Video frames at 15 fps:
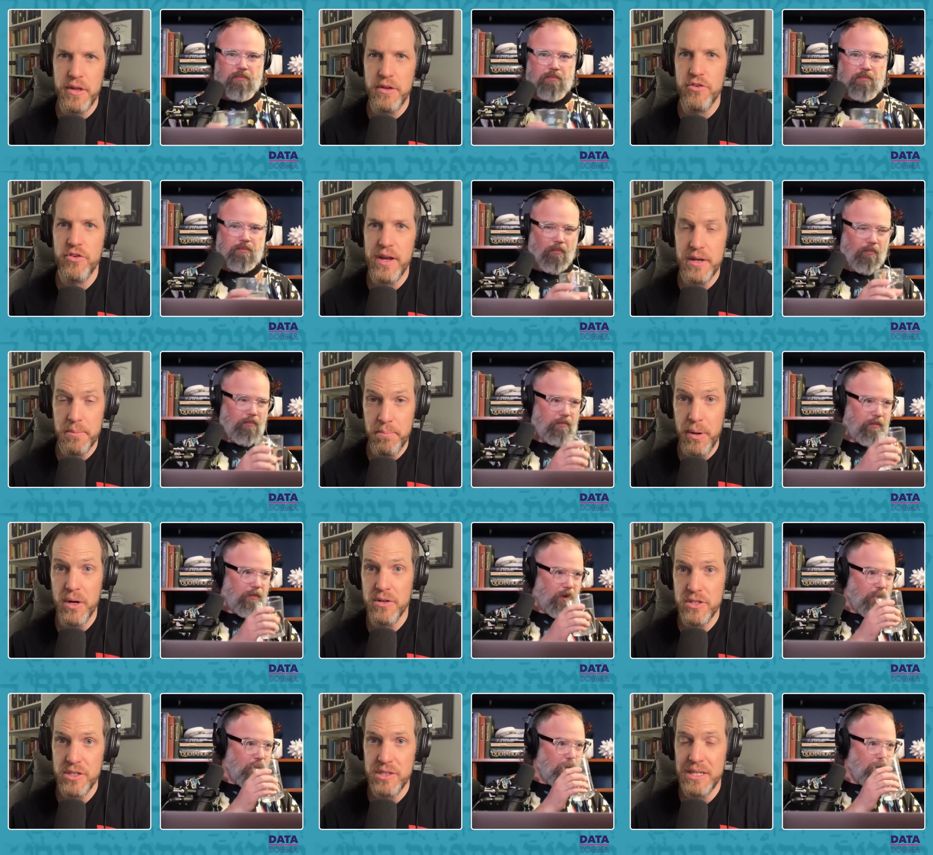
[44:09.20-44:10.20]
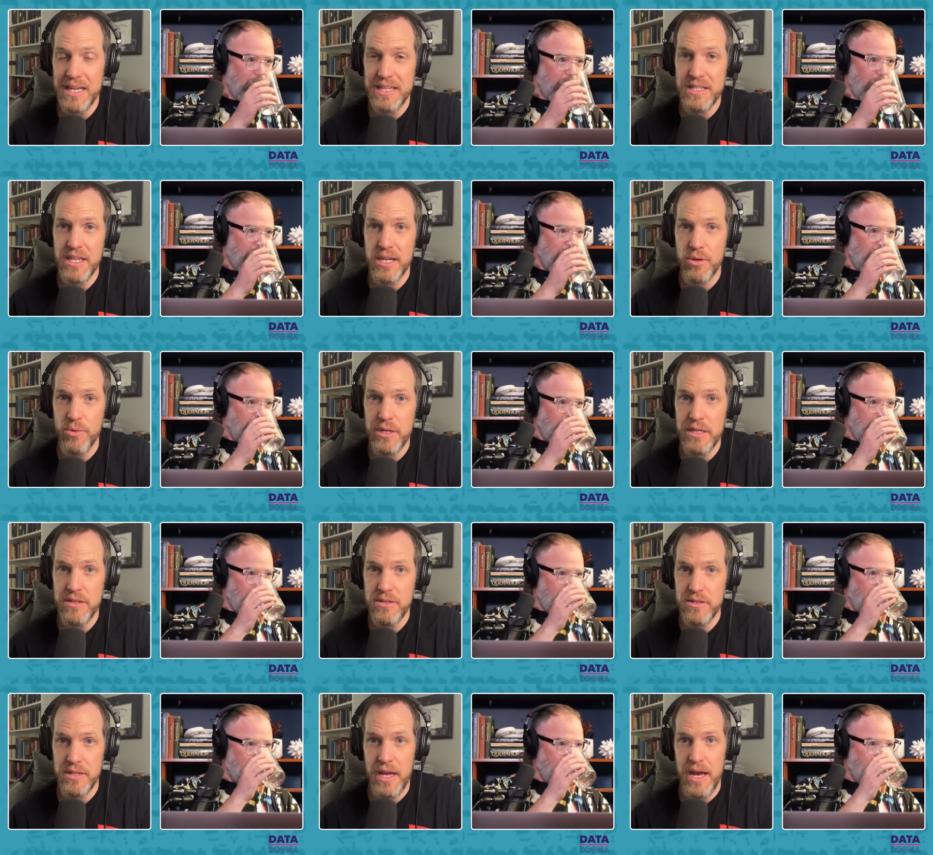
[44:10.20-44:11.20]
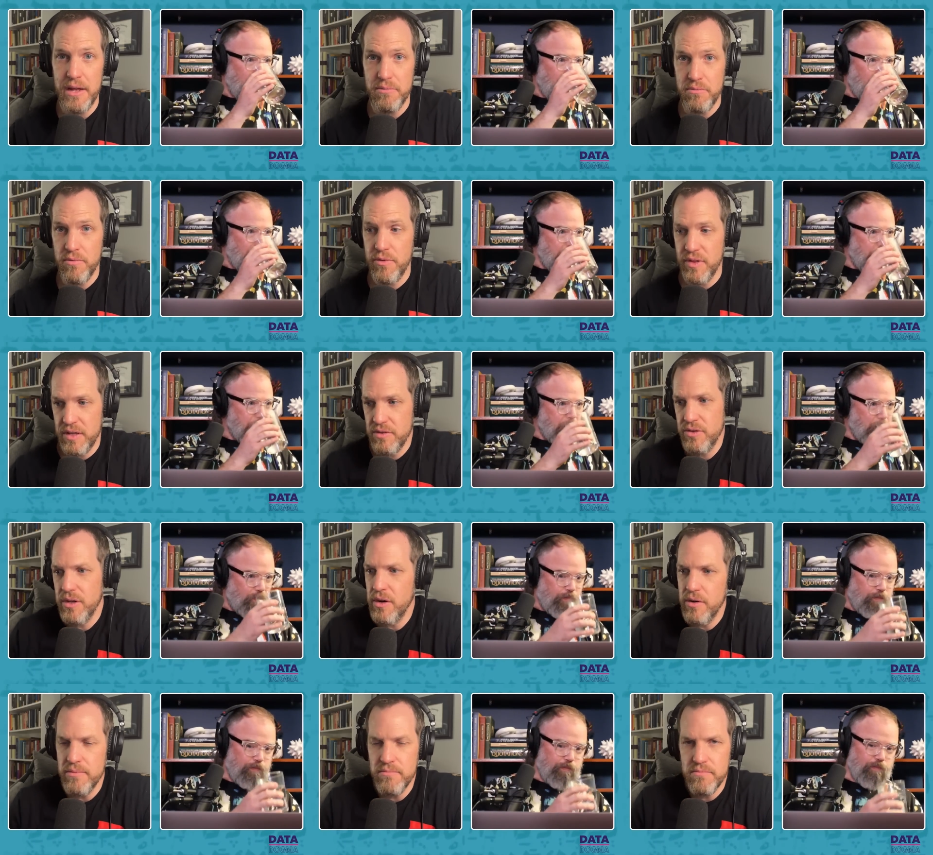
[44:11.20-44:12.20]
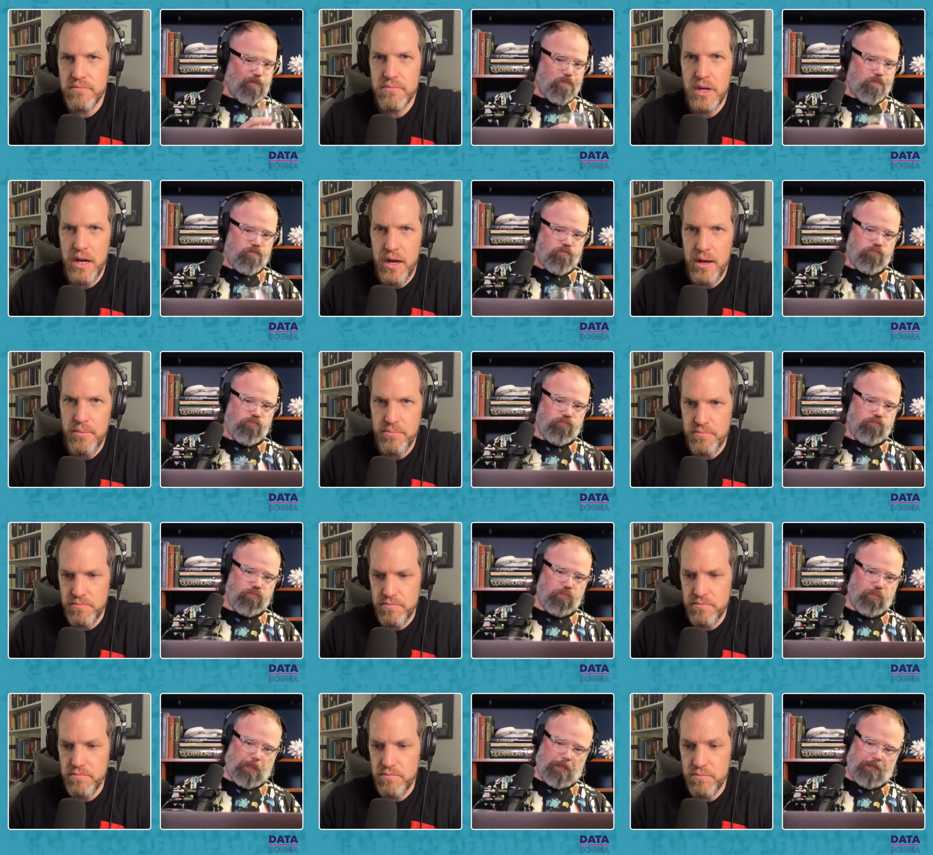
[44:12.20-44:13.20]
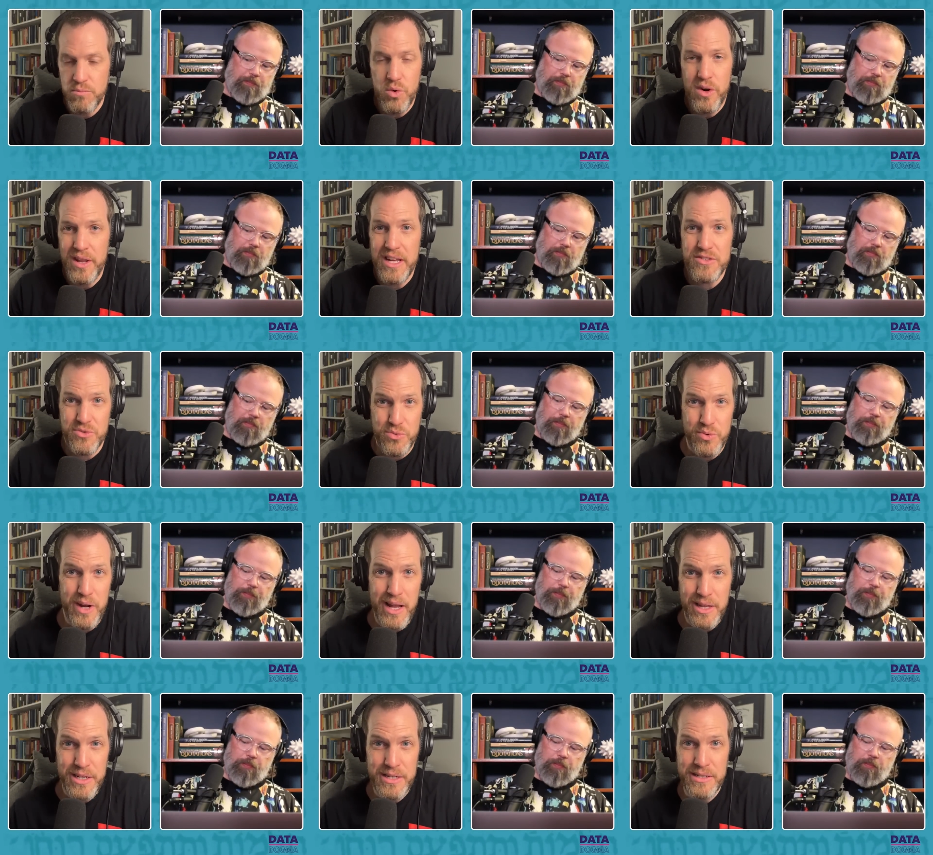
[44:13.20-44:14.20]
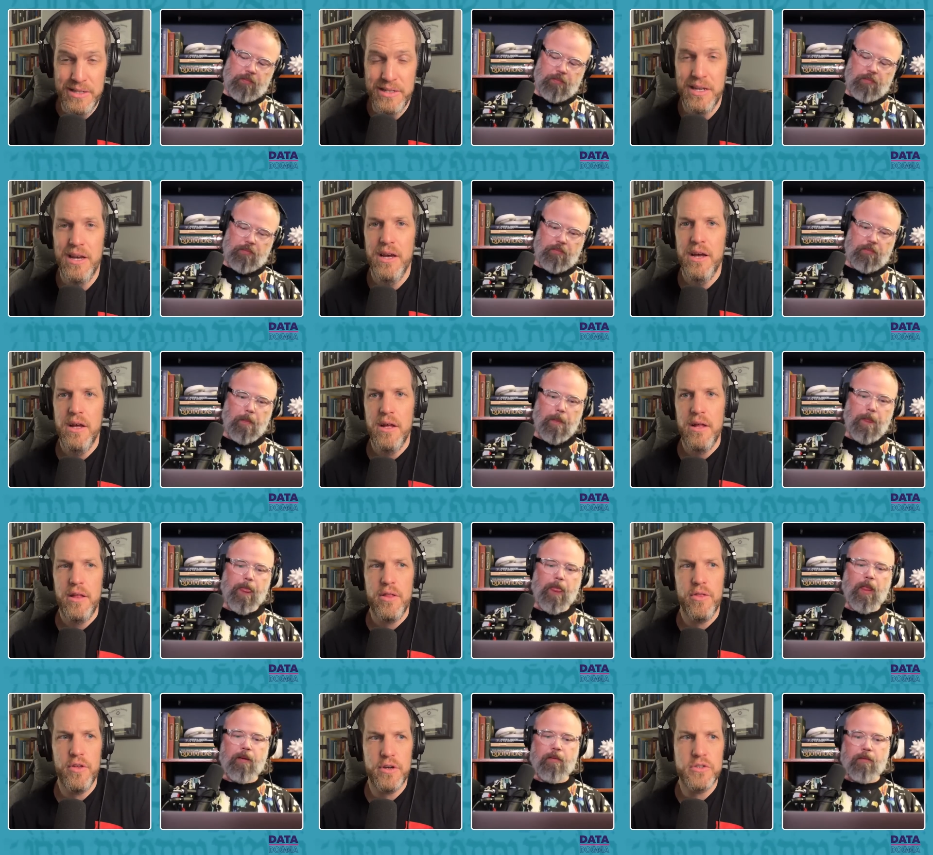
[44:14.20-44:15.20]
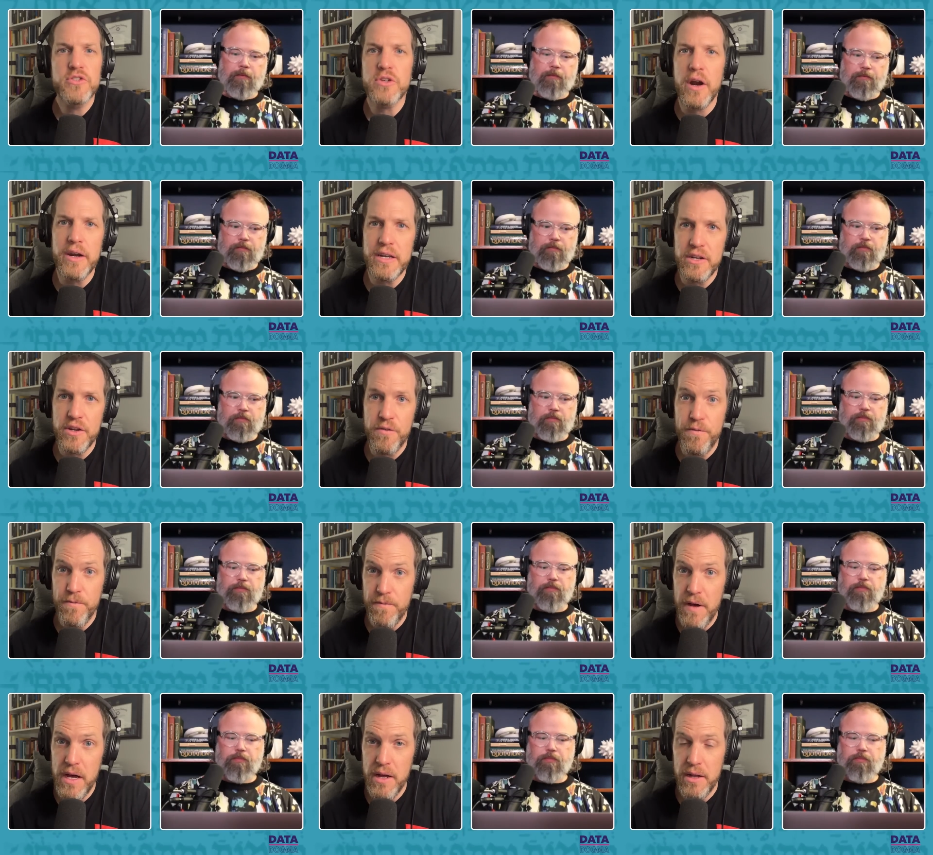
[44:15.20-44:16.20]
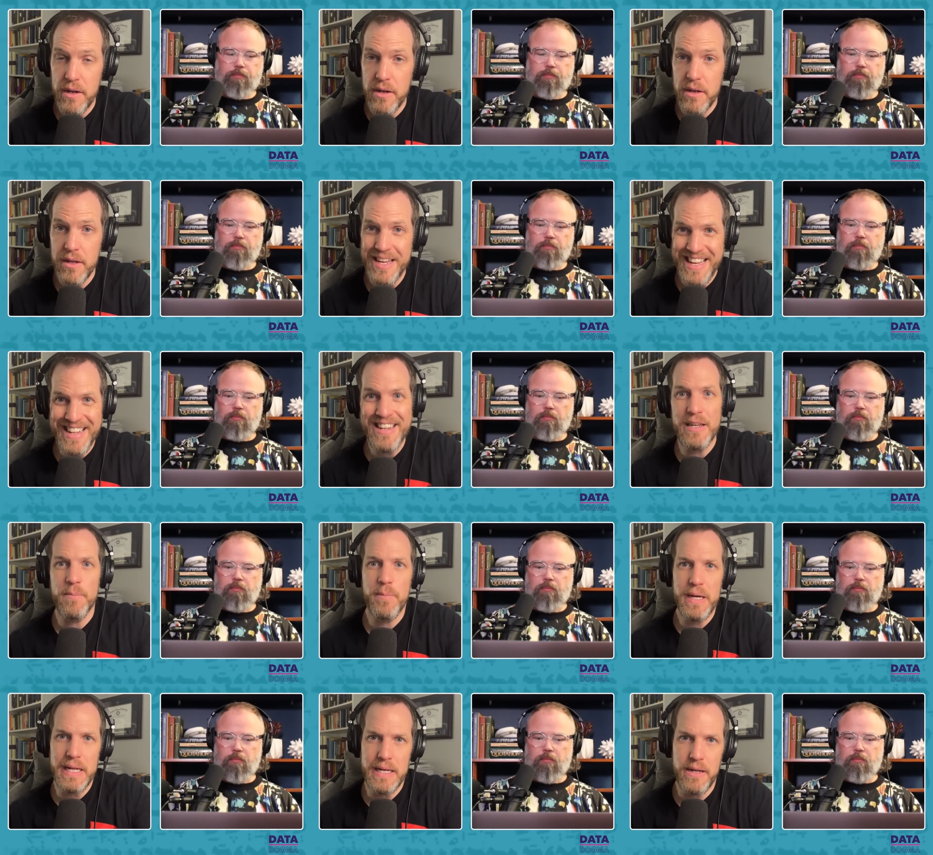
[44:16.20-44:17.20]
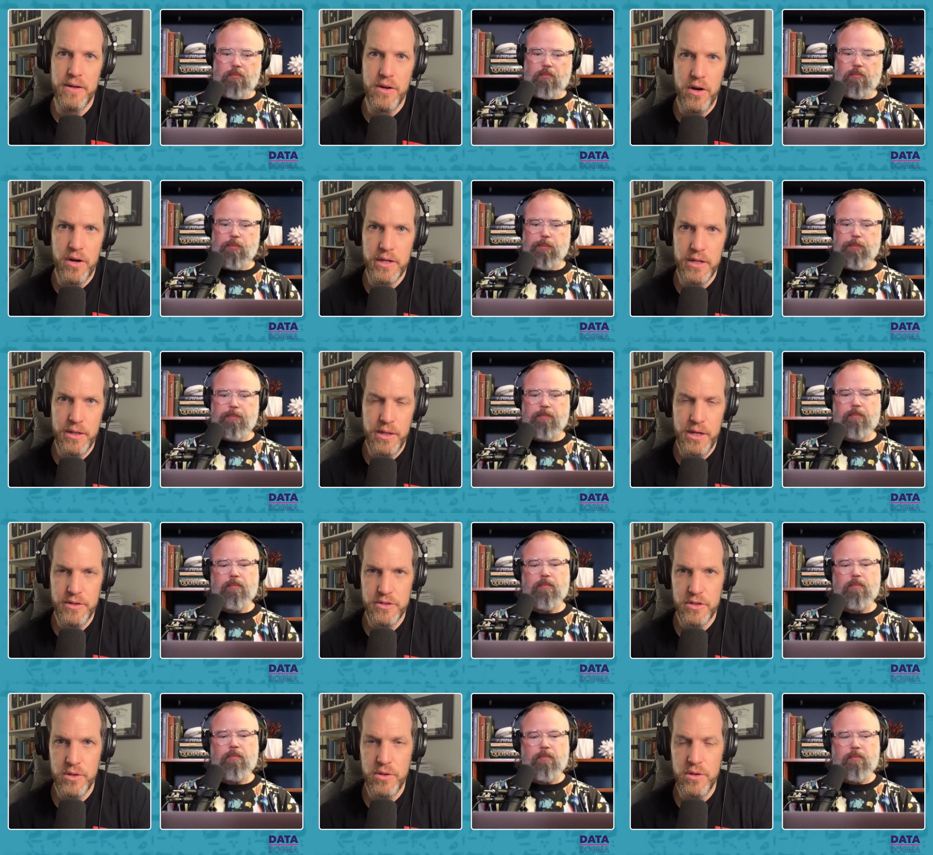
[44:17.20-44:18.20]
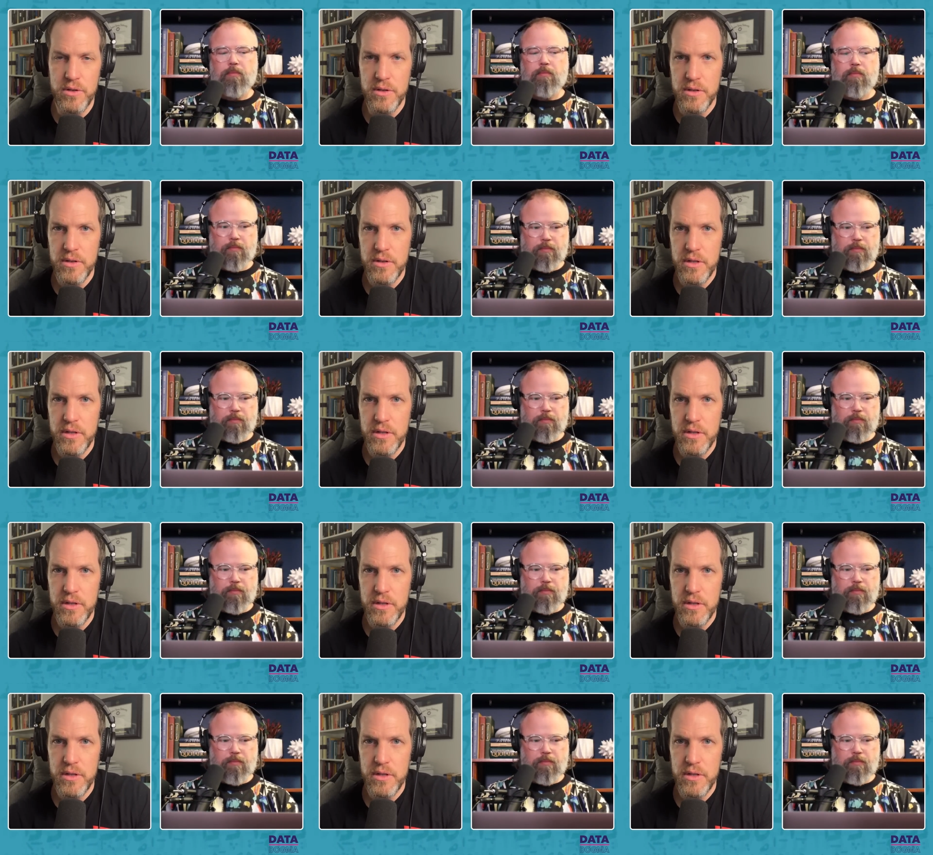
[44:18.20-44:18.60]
Speaker 1: than trying to purchase antiquities and things that are um, more or less relics, they're starting to fund independent archaeological